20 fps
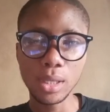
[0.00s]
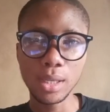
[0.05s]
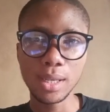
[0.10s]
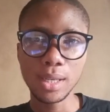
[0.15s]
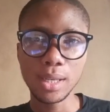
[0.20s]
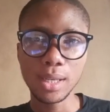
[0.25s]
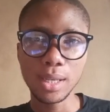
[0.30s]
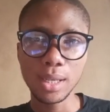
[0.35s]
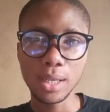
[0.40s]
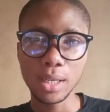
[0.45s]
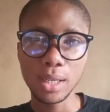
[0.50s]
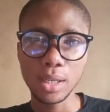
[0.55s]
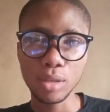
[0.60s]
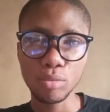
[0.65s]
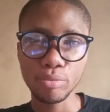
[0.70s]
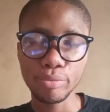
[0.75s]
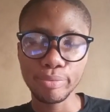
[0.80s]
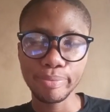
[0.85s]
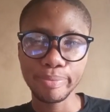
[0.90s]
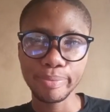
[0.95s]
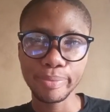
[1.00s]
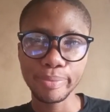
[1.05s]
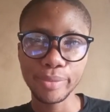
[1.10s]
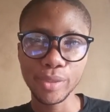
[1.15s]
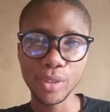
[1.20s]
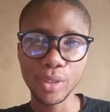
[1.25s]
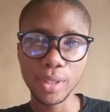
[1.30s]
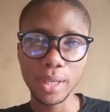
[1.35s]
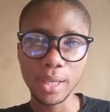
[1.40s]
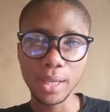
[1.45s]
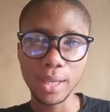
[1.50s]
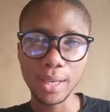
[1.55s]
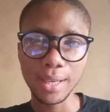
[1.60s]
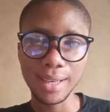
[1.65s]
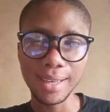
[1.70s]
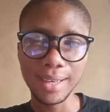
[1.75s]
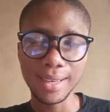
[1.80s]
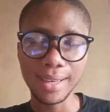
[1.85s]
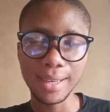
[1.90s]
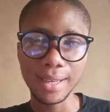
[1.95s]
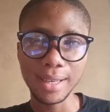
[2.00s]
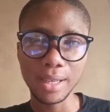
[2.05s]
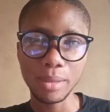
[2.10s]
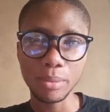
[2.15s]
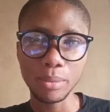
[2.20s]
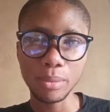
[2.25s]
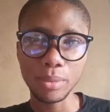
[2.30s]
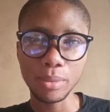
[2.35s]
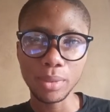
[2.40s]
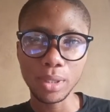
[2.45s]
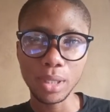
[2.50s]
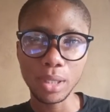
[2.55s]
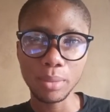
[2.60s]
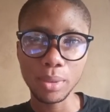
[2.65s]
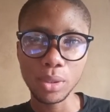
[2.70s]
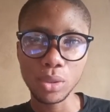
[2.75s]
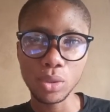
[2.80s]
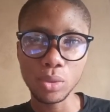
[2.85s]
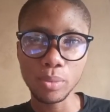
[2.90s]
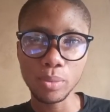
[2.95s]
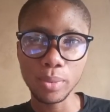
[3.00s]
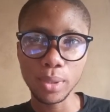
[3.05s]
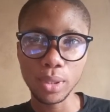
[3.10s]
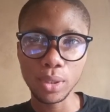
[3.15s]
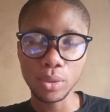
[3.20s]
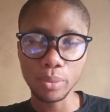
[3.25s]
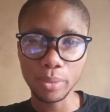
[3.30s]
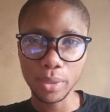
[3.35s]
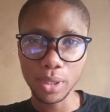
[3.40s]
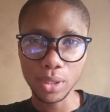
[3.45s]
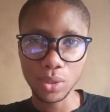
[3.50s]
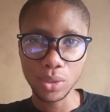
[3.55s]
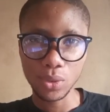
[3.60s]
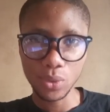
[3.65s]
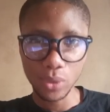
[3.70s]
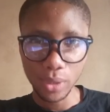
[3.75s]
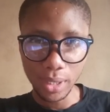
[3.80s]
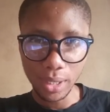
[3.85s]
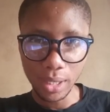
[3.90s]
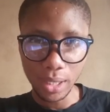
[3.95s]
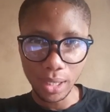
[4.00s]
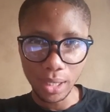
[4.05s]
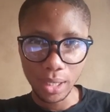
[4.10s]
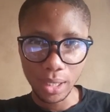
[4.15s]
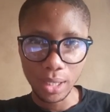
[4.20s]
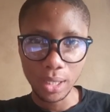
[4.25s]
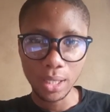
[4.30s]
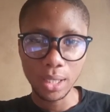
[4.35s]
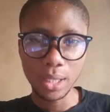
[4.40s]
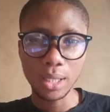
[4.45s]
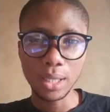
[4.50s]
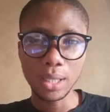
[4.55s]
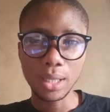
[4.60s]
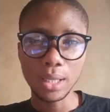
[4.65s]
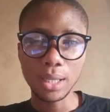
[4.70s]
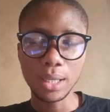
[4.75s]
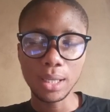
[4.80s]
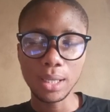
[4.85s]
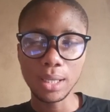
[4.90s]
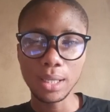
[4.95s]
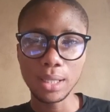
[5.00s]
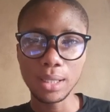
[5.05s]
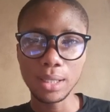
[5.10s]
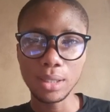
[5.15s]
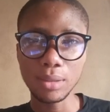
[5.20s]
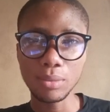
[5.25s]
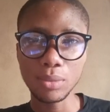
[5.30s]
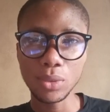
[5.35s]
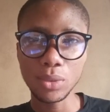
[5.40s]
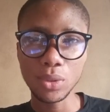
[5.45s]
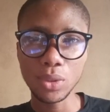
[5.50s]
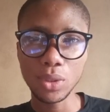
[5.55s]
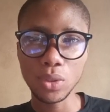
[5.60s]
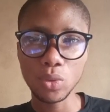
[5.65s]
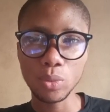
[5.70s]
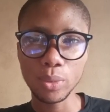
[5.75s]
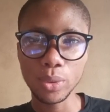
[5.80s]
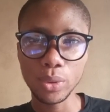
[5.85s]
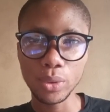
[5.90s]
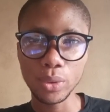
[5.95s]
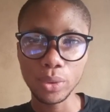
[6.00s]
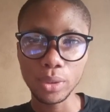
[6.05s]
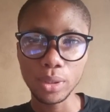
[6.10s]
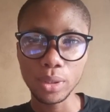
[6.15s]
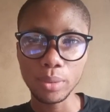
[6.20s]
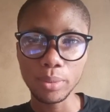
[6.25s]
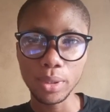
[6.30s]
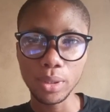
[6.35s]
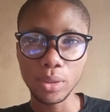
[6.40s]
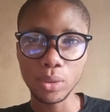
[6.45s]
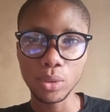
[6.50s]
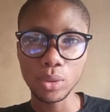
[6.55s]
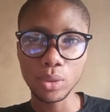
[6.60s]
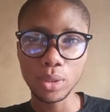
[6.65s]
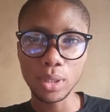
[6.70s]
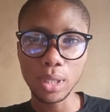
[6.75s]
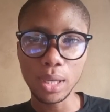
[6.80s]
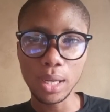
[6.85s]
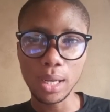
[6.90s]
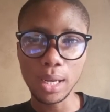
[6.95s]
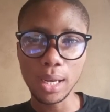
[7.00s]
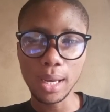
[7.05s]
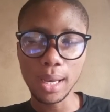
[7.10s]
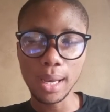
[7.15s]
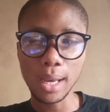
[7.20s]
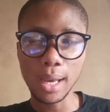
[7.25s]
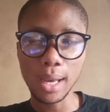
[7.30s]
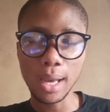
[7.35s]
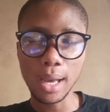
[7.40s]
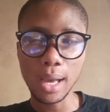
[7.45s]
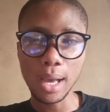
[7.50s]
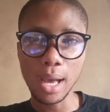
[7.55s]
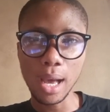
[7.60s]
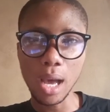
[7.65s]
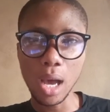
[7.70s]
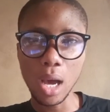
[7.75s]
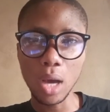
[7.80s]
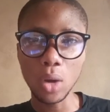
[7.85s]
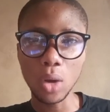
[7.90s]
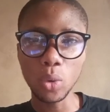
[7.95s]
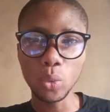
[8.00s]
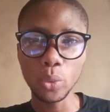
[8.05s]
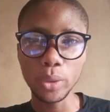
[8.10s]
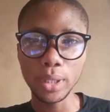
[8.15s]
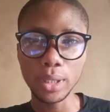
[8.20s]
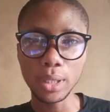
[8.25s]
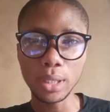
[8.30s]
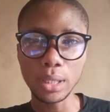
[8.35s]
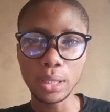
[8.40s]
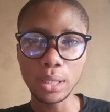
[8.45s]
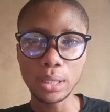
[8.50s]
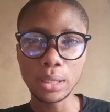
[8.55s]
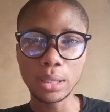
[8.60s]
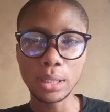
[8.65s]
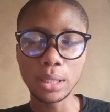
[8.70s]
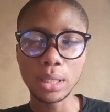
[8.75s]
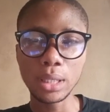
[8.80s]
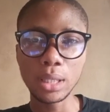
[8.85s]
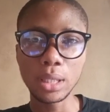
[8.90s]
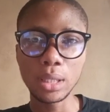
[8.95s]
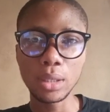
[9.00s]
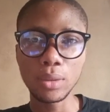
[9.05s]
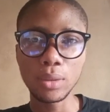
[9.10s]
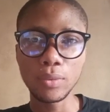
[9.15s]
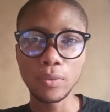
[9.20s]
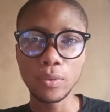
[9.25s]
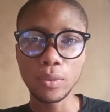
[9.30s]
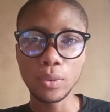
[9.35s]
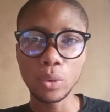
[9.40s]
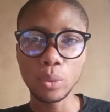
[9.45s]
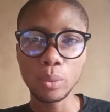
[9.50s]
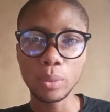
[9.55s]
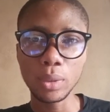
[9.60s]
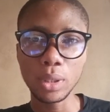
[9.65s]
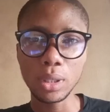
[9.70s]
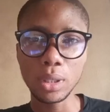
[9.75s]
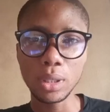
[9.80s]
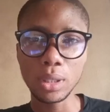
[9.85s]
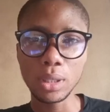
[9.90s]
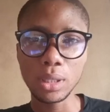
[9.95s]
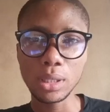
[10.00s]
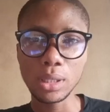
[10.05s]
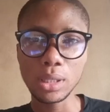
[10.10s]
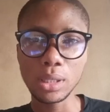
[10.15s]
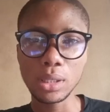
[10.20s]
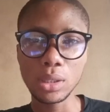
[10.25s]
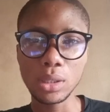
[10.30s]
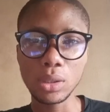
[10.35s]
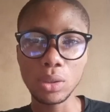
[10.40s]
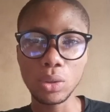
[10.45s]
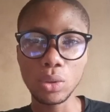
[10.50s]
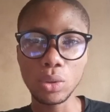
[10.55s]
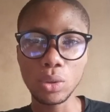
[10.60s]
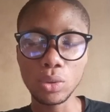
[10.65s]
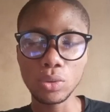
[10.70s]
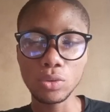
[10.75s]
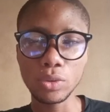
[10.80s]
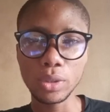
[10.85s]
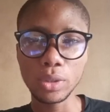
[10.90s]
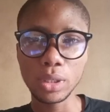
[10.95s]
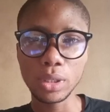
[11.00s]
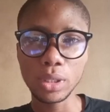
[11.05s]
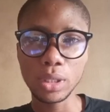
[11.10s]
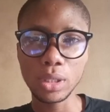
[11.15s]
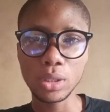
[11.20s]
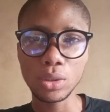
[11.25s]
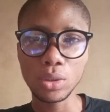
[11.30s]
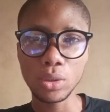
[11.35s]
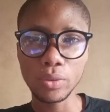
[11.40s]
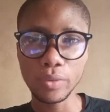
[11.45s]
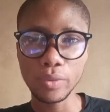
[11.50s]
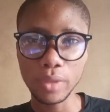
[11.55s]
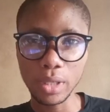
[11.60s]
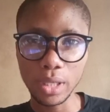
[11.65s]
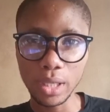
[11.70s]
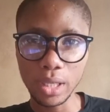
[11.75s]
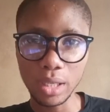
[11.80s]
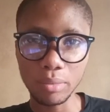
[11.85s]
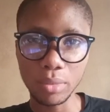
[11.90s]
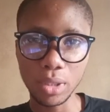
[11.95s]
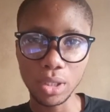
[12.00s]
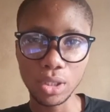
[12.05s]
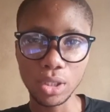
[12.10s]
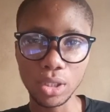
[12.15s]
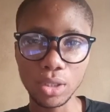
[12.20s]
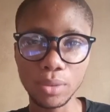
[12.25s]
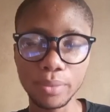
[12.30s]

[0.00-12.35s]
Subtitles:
Today I am happy to be in your midst today again, and today we'll be talking about how we can formulate 100 kg of layer match.